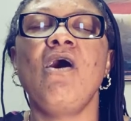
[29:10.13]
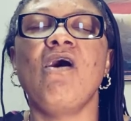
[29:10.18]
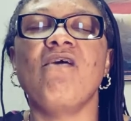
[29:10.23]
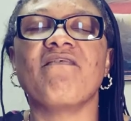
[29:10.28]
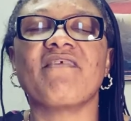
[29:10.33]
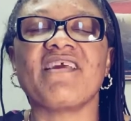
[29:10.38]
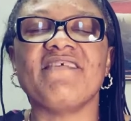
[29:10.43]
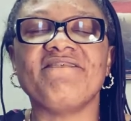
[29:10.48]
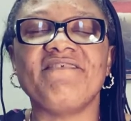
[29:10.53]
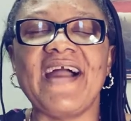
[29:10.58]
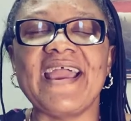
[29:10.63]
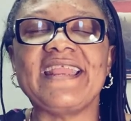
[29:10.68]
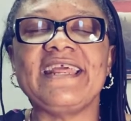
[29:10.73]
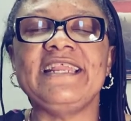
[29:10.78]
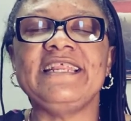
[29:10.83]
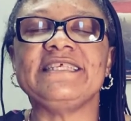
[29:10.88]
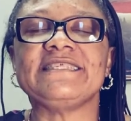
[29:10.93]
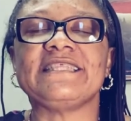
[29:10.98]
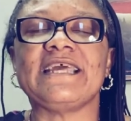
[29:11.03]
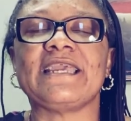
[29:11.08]
of
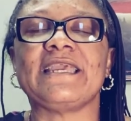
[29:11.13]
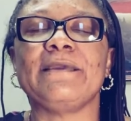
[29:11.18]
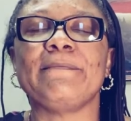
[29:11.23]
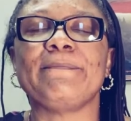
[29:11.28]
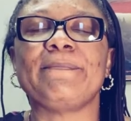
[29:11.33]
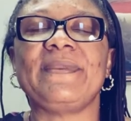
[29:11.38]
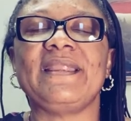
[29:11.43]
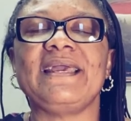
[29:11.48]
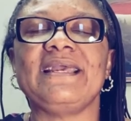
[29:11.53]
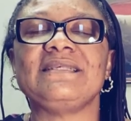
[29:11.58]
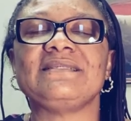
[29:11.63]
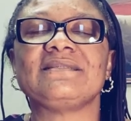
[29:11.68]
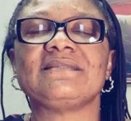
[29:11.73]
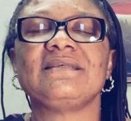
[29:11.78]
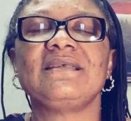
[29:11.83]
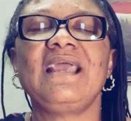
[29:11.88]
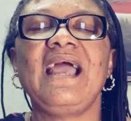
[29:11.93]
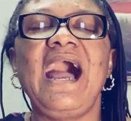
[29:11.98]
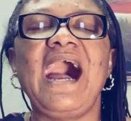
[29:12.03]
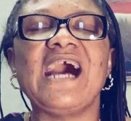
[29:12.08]
refining is taking place.